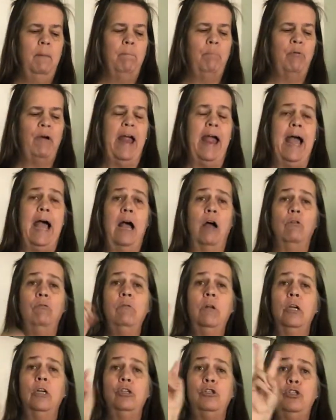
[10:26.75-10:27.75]

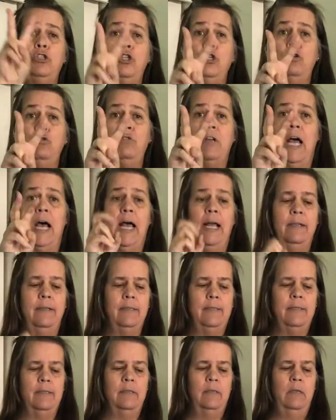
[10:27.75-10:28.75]
Brown, 2
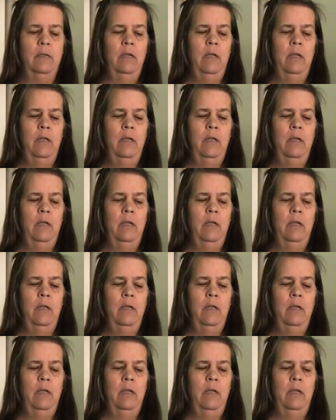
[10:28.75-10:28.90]
dots.